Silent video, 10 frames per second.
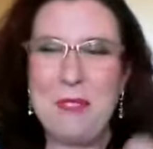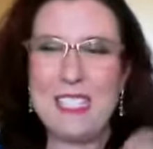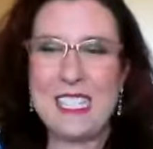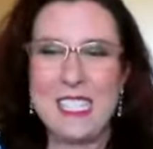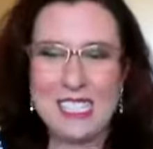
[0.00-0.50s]

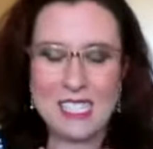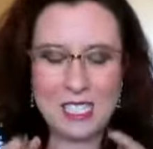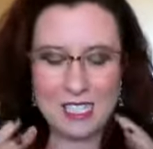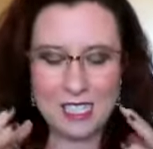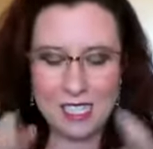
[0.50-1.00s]
this
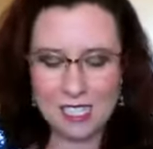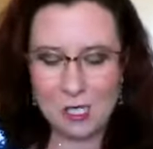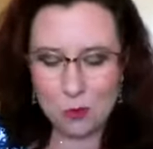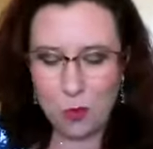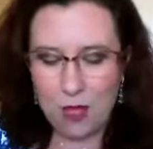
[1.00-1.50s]
is this
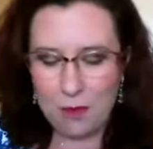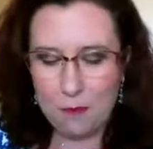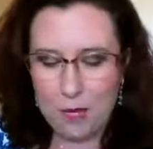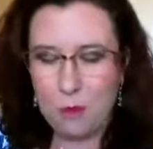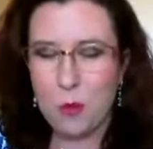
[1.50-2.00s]
is what
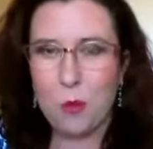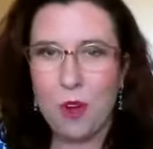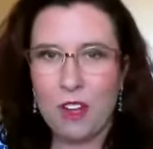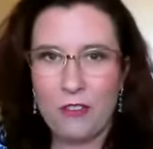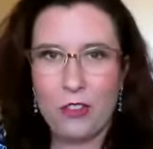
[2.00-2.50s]
people
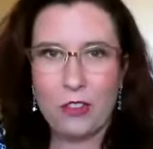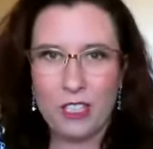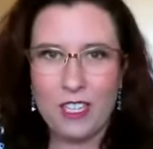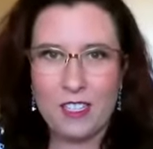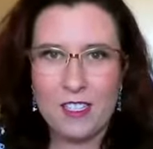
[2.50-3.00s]
want for their
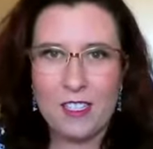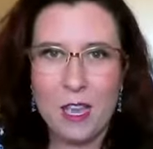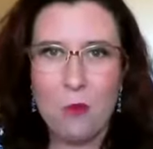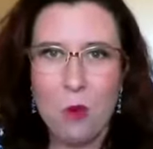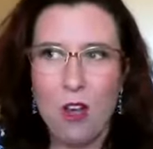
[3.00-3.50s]
kids. They
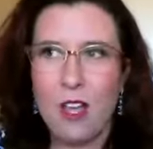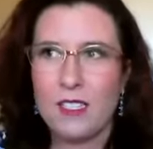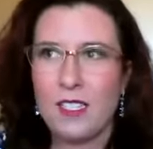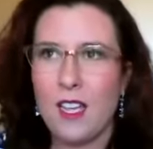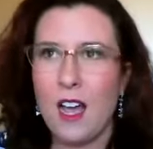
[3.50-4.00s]
want
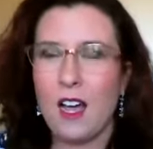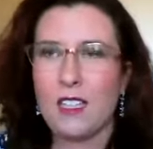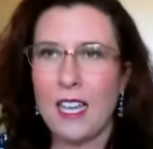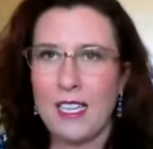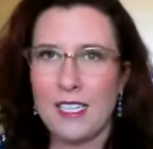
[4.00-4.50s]
a
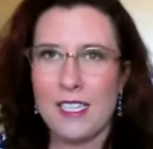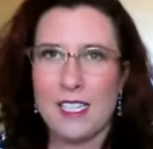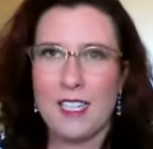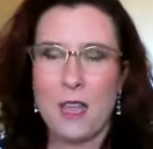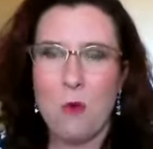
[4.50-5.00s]

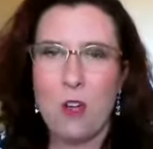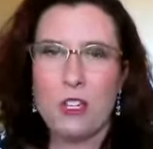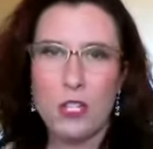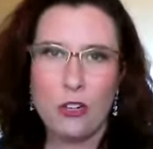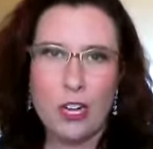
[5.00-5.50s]
legacy. They want
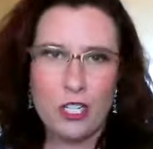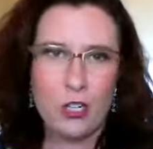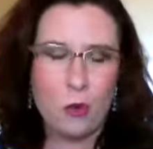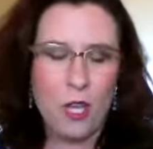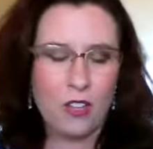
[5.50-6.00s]

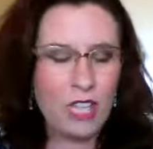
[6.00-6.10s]
generational wealth.